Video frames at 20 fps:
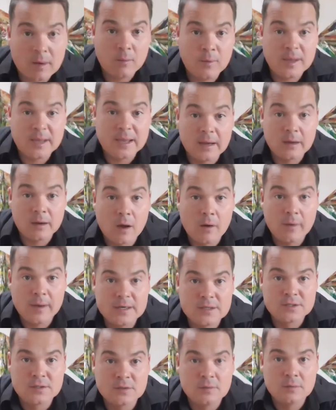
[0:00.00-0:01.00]
can go
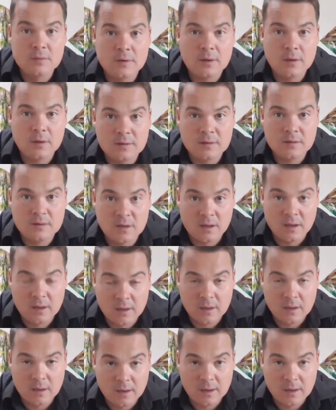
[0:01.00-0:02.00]
into
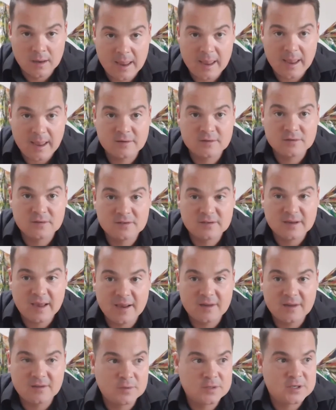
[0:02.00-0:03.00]
the
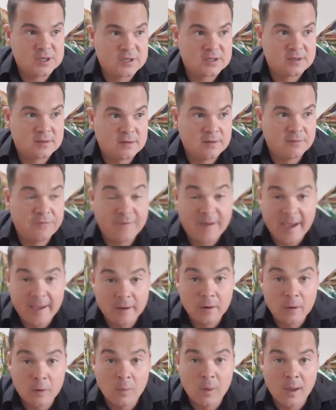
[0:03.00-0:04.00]
exercise, which is the
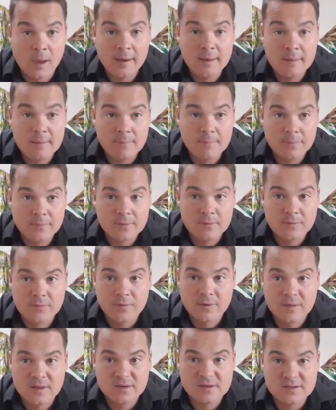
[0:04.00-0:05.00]
final one for
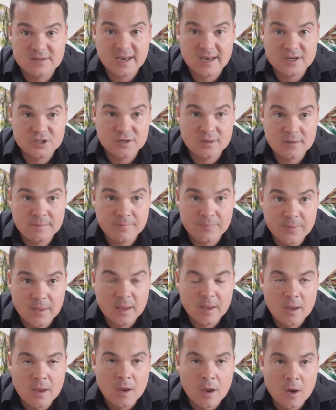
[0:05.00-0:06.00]
this session.
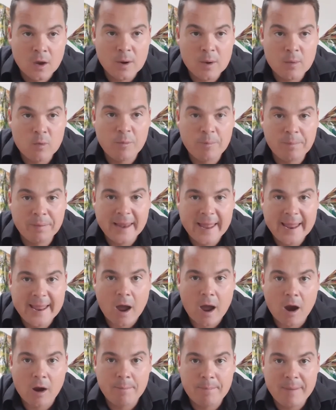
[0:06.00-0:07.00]
We will play
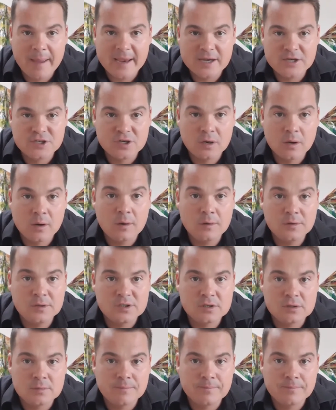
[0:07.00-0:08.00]
arpeggios
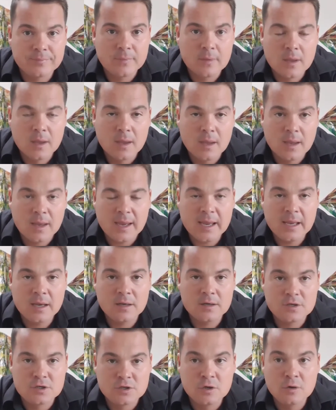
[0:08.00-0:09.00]
in
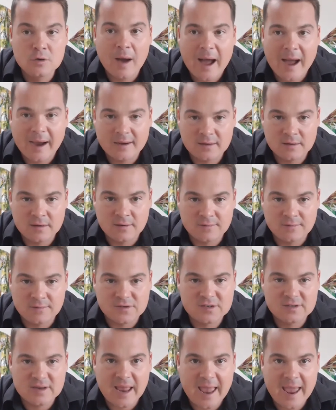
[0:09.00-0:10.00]
2
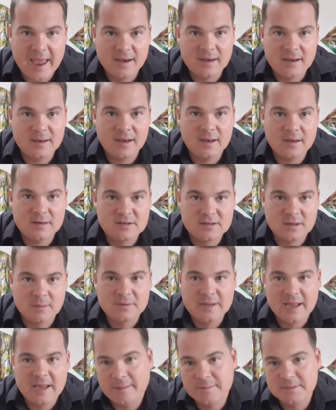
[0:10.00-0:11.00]
octaves and
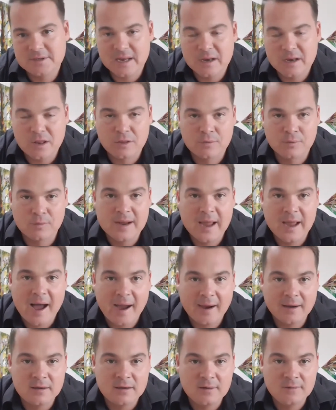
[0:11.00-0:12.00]
sometimes in 3
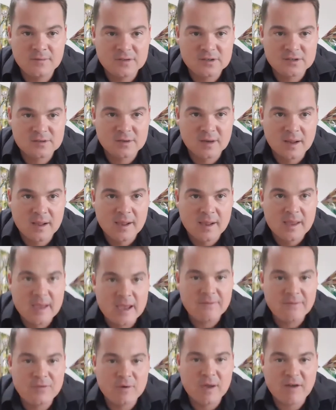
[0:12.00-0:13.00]
octaves. If
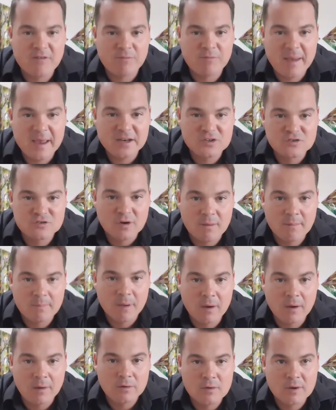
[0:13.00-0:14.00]
you have bass
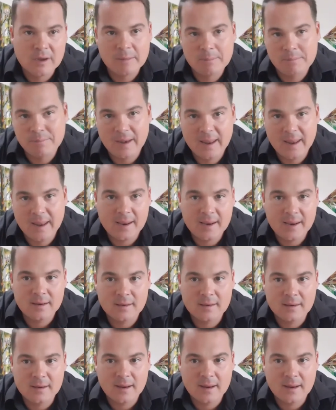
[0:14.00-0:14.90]
trombone, you can play